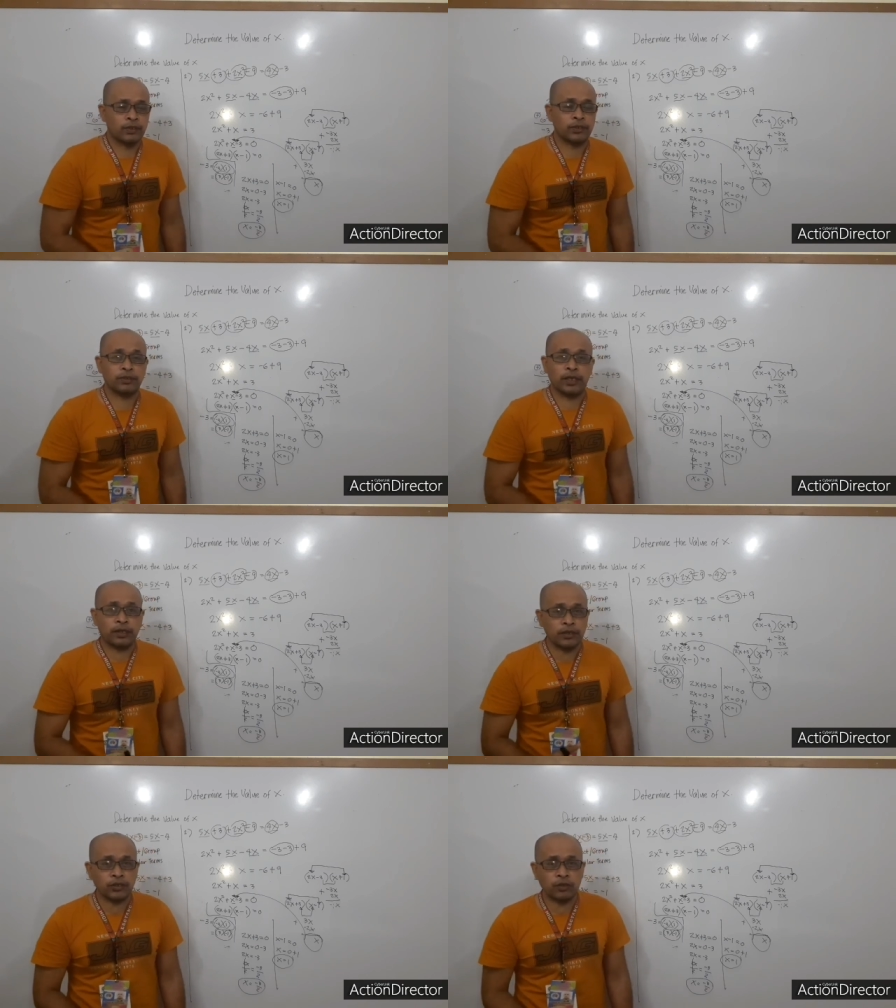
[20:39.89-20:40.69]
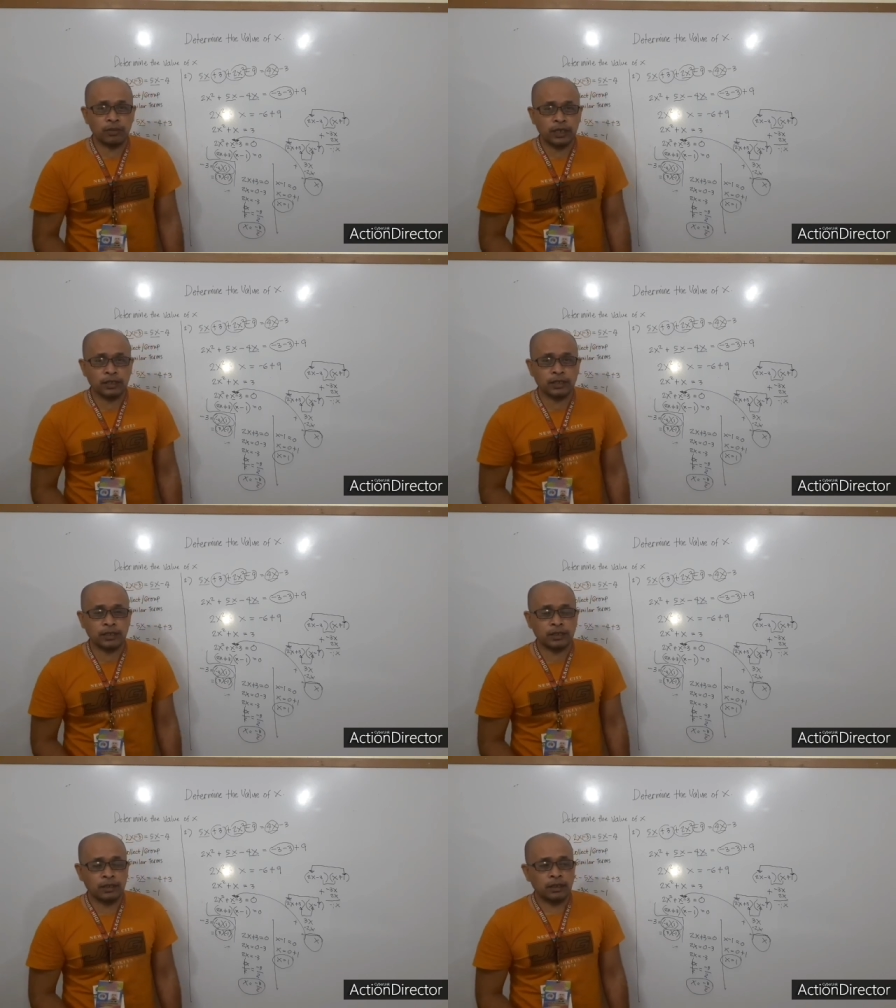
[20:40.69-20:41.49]
So thank you so much,
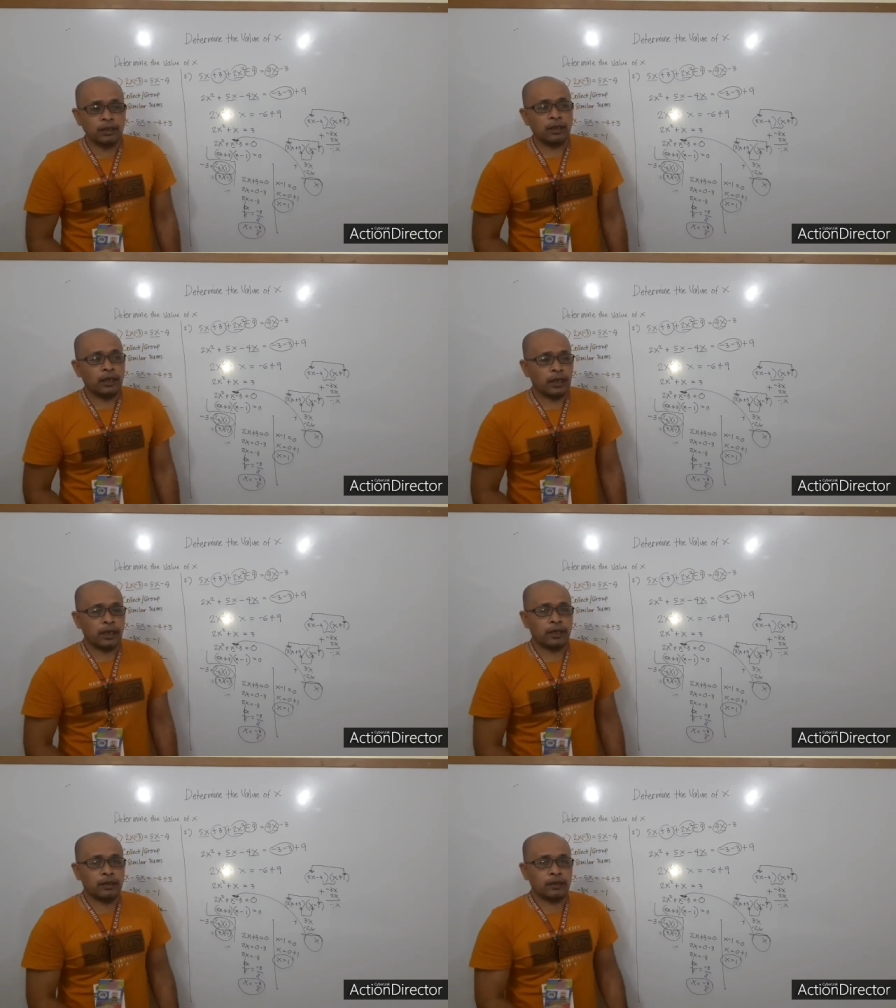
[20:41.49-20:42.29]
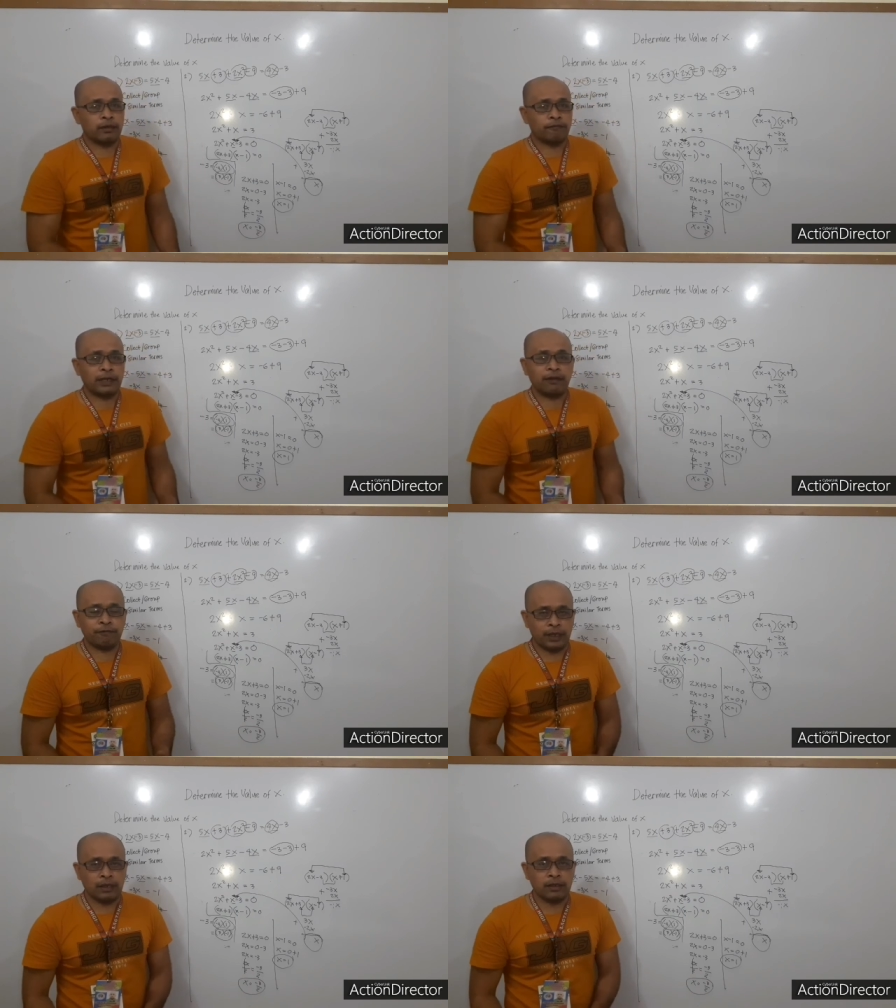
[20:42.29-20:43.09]
and
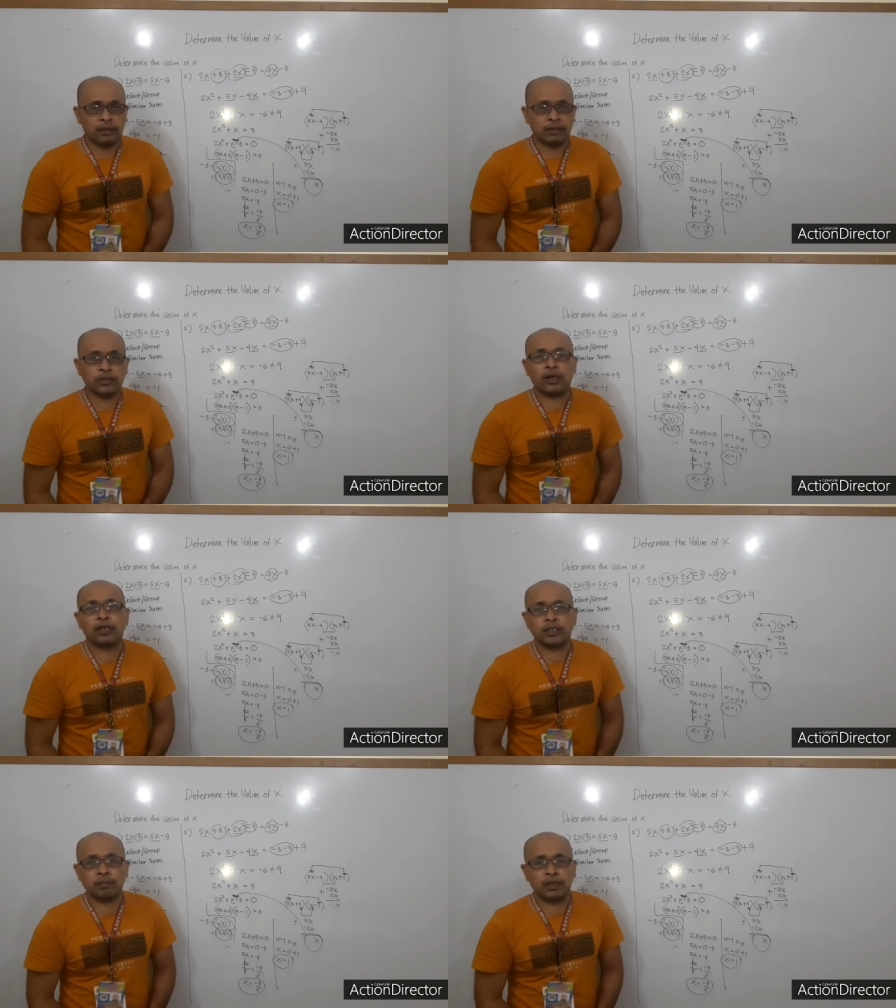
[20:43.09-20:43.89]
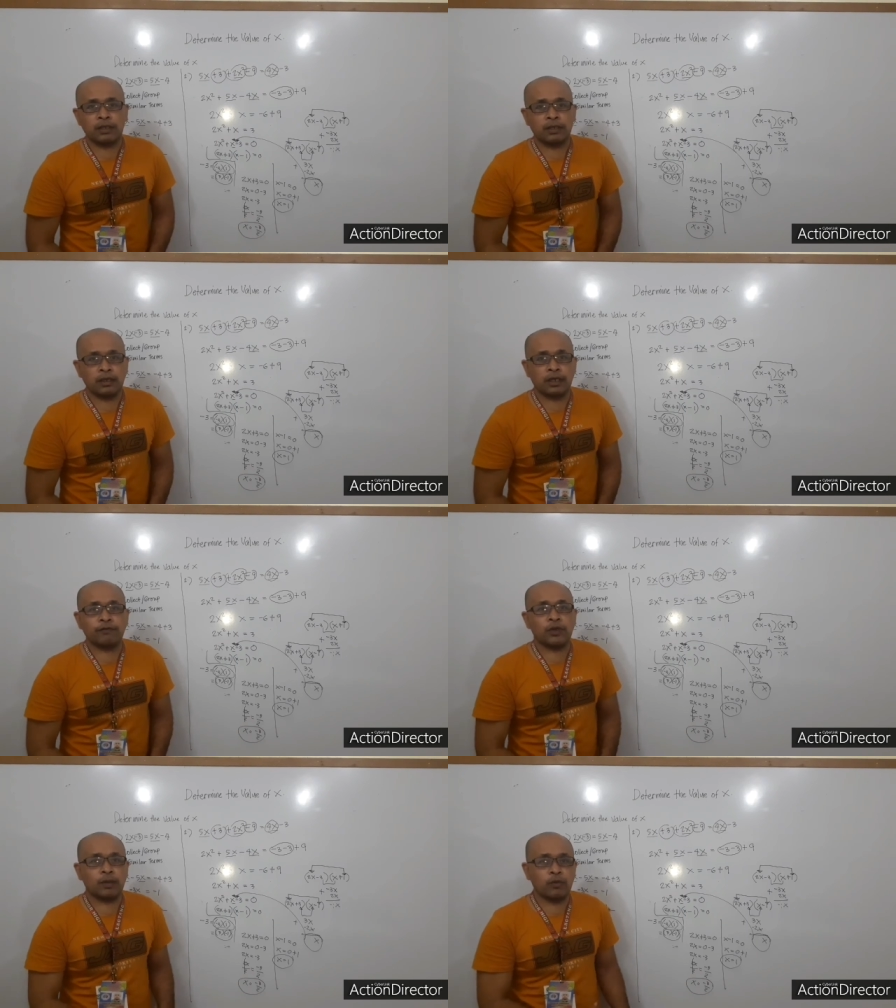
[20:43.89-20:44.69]
feel free to ask me
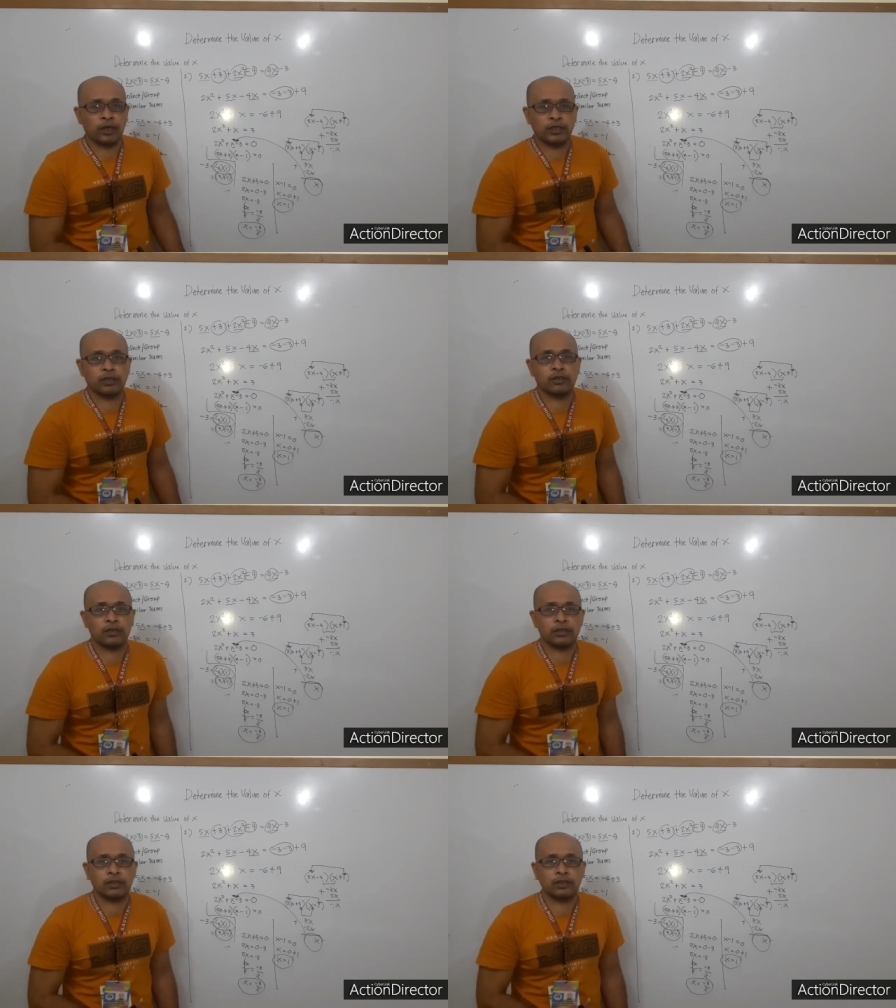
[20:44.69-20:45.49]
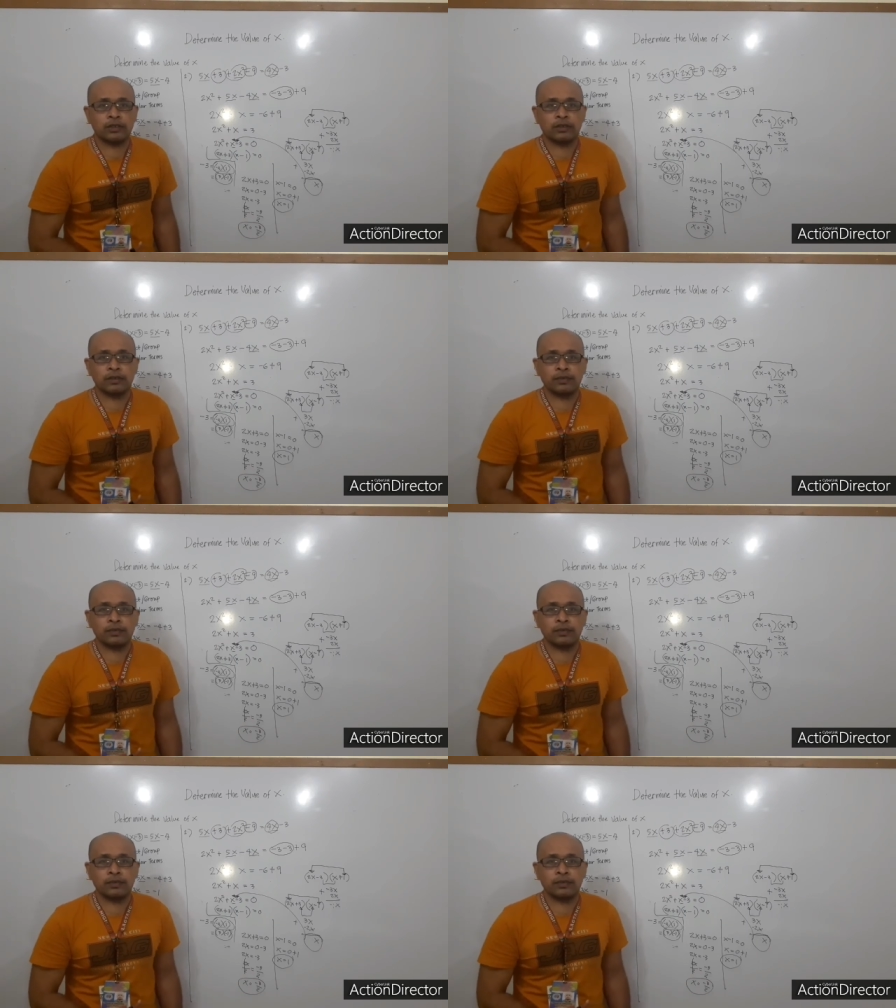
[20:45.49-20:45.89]
if you have questions.